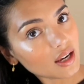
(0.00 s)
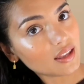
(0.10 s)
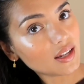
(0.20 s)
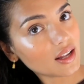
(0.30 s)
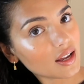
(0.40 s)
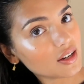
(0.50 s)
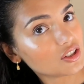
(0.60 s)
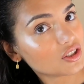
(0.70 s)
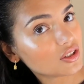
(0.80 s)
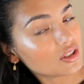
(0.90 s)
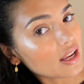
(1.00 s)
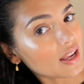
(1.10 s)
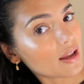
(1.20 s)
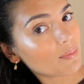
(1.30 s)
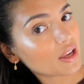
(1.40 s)
and then I kind of
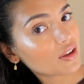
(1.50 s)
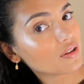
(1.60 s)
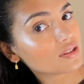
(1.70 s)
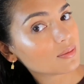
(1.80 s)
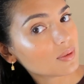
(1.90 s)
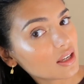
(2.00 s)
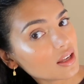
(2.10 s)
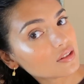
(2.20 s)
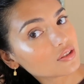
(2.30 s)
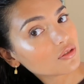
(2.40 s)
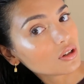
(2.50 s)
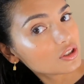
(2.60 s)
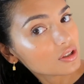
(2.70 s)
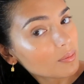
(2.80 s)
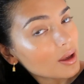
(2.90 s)
shake out my curls a bit and
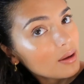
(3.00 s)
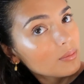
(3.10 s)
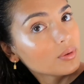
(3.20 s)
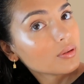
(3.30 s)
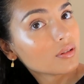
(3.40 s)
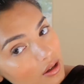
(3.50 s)
scrunch them up.